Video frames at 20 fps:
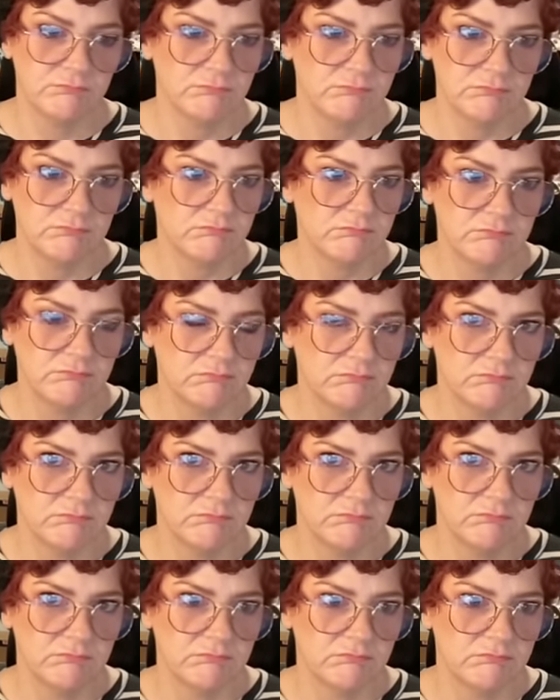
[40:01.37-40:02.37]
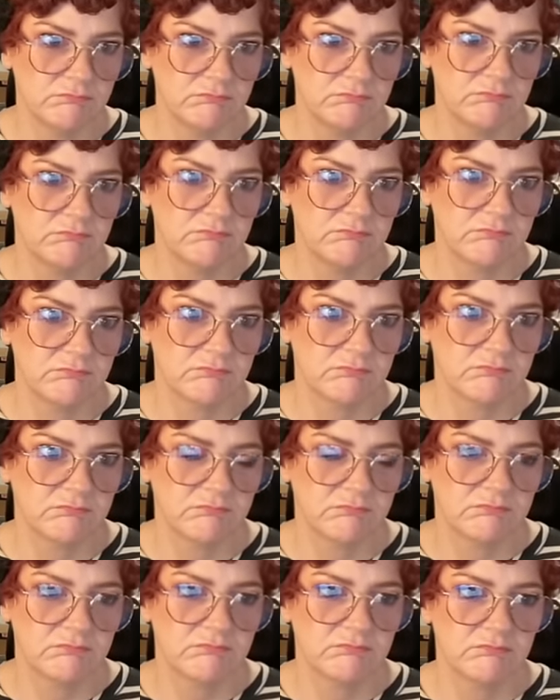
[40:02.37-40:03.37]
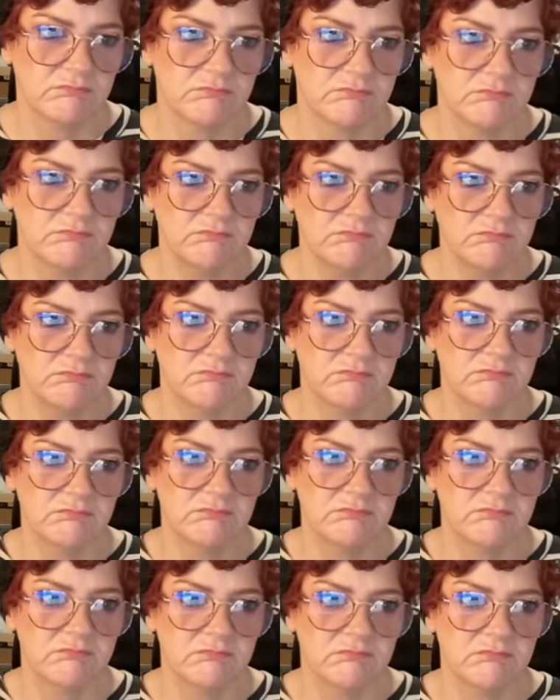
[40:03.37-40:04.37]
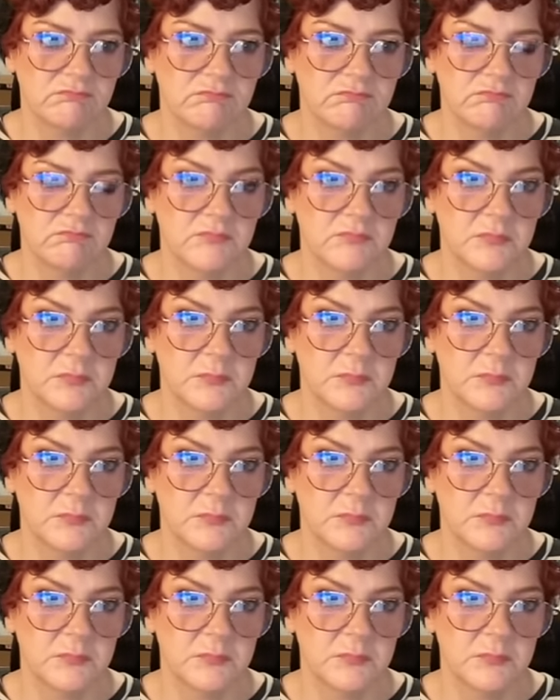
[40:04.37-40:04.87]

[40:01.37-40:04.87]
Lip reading: (silent)